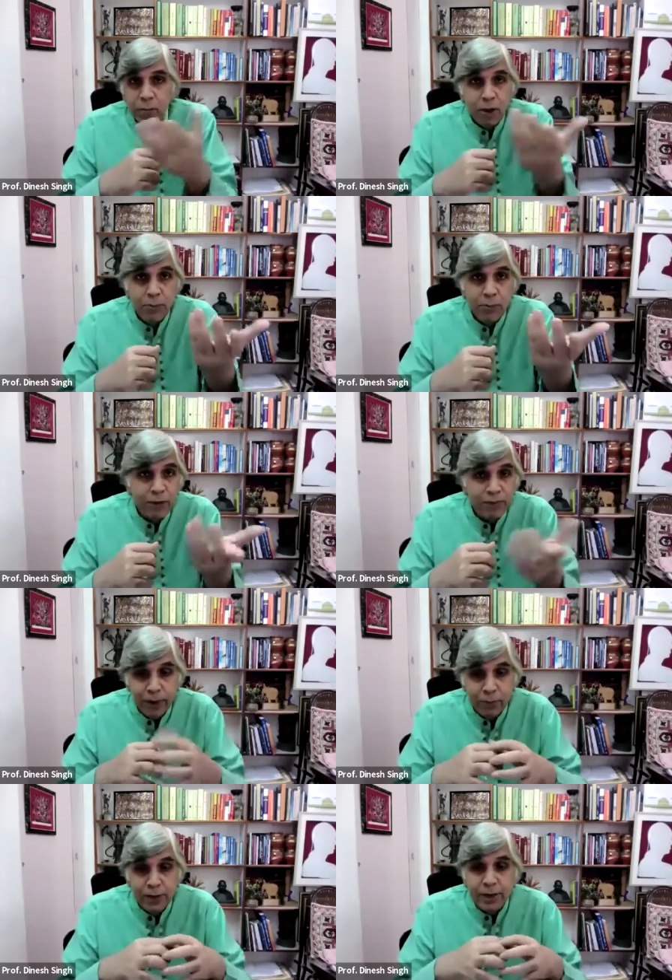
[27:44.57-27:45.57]
may be
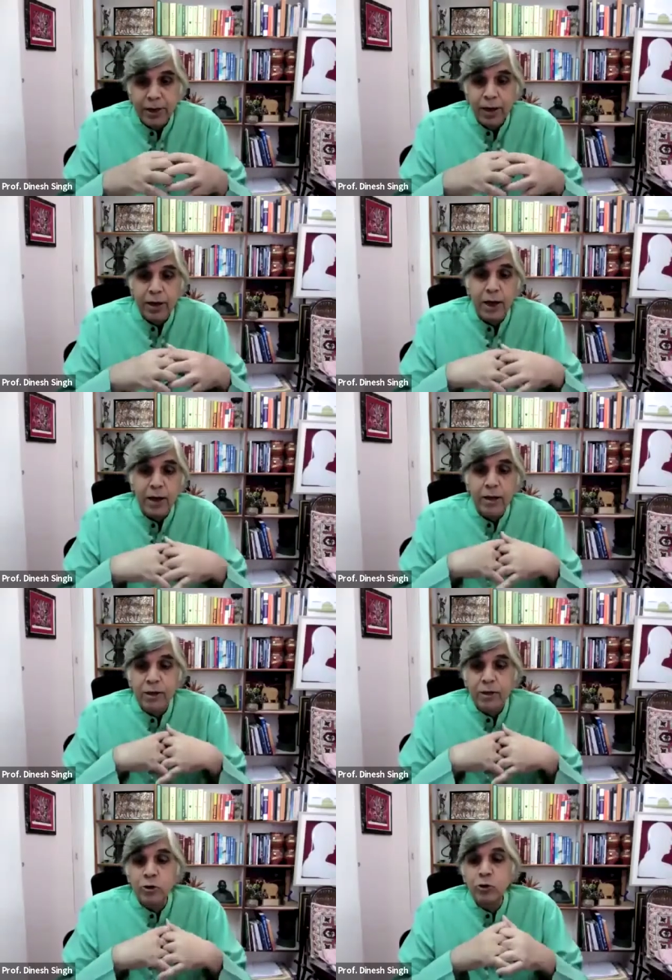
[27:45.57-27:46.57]
available in India
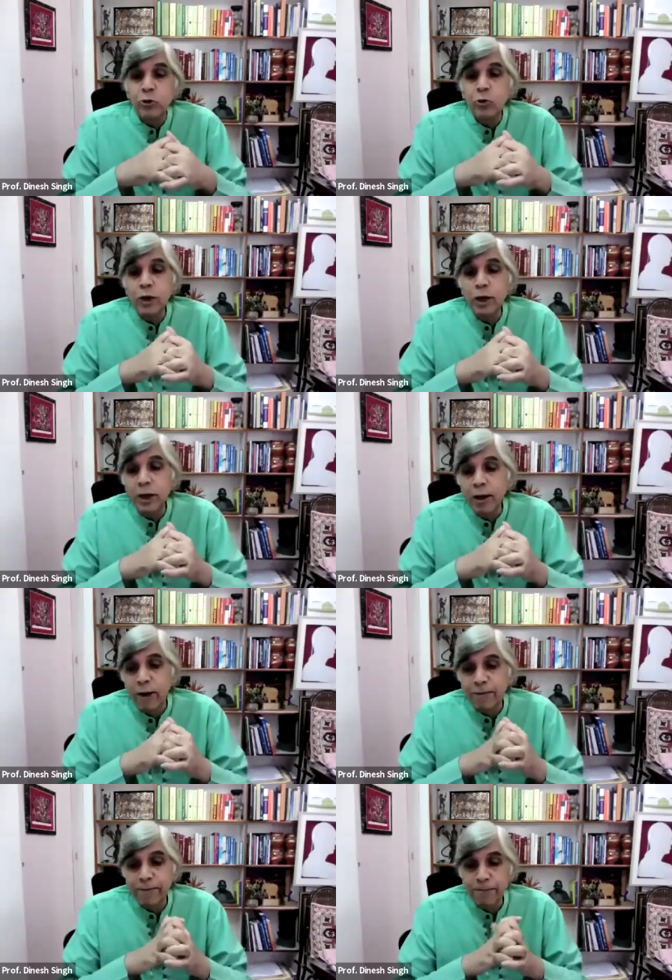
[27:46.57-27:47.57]
soon
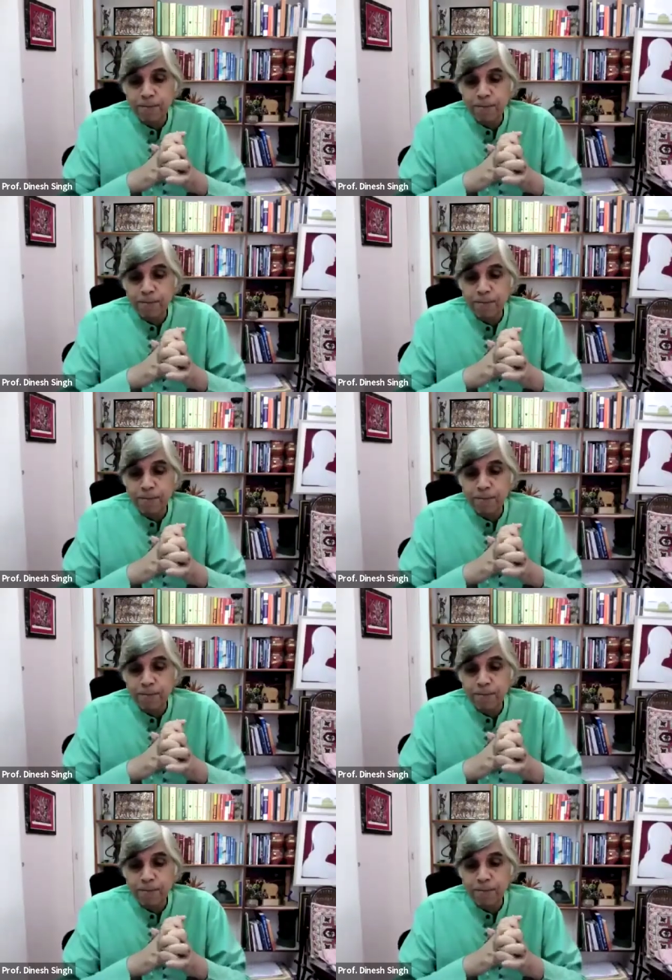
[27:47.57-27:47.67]
enough.